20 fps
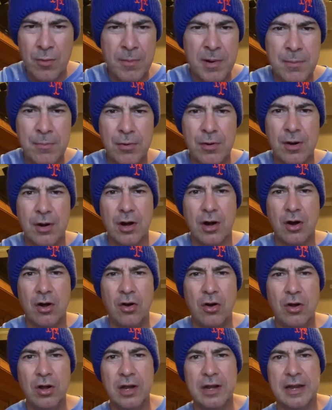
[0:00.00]
remember
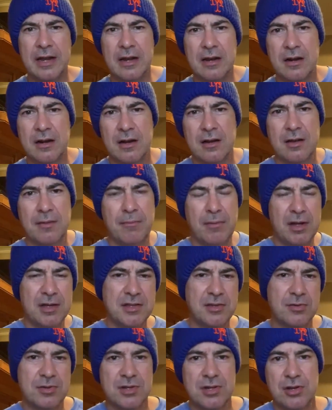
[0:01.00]
calling
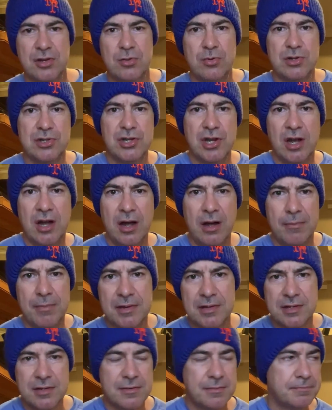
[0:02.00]
muscles to do a job
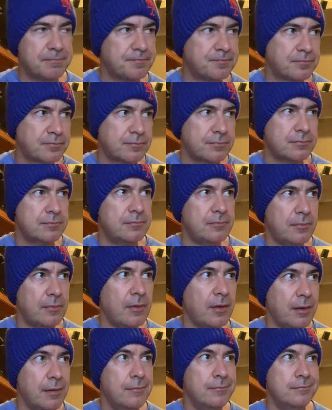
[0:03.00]
is
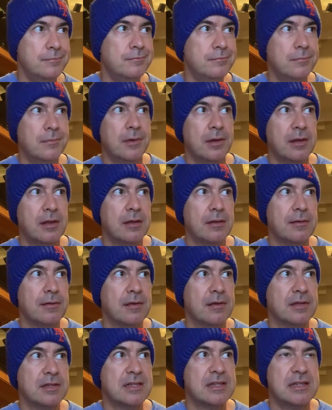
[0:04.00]
the,
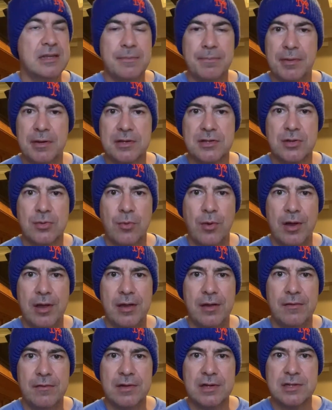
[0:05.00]
the simplest
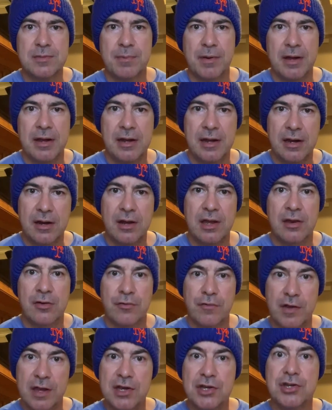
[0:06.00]
way of explaining
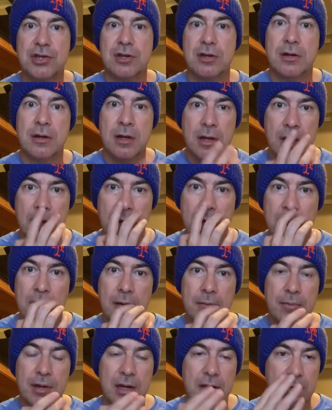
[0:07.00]
innervation
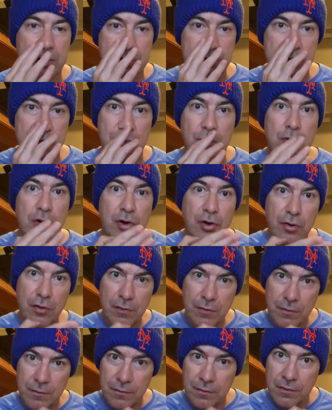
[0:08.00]
because your
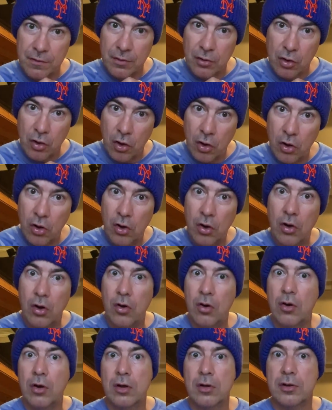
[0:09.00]
nerves
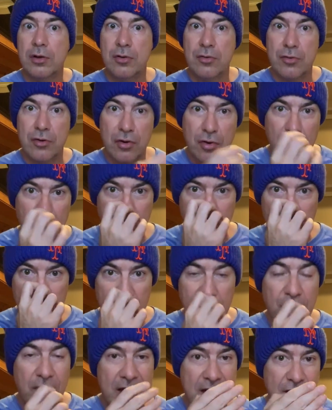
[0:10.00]
call. Your
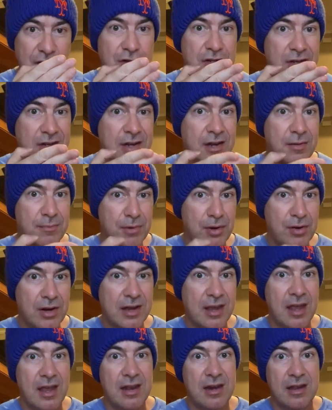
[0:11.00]
nerves are actually
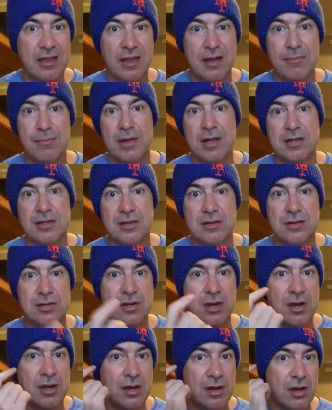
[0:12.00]
communicating that
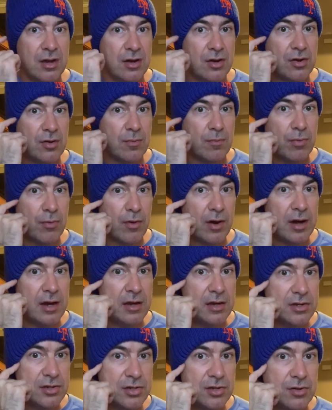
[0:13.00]
message. Your
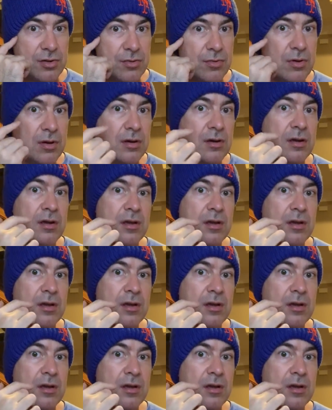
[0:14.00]
brain is you.